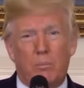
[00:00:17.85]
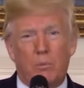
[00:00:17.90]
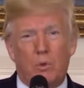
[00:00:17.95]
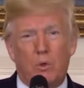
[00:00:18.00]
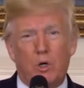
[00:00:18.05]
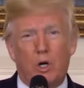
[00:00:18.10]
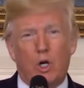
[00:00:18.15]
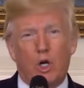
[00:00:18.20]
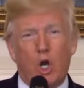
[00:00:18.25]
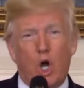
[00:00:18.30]

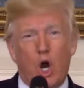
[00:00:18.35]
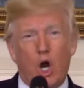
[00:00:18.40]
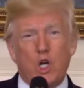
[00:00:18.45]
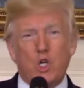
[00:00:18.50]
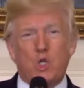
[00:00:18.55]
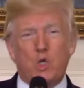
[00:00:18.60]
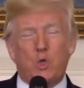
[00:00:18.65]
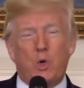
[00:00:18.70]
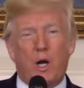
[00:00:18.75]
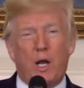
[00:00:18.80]
on a
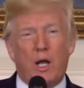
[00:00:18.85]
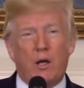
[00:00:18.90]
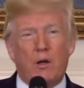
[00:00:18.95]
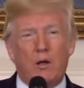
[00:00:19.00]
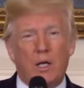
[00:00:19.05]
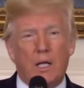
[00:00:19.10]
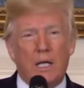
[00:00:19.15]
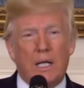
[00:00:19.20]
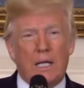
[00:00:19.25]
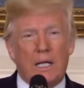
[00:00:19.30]
large
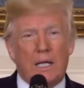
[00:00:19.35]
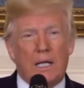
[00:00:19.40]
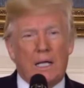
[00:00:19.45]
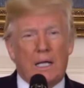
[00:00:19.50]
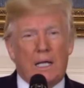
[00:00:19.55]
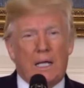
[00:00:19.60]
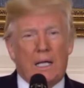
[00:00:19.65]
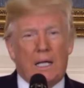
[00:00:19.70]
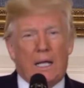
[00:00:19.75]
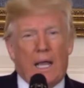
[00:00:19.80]
crowd
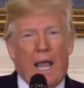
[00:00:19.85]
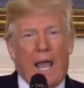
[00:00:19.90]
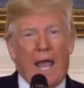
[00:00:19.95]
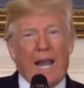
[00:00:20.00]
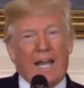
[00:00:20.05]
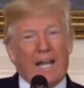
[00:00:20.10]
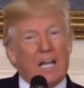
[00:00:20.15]
at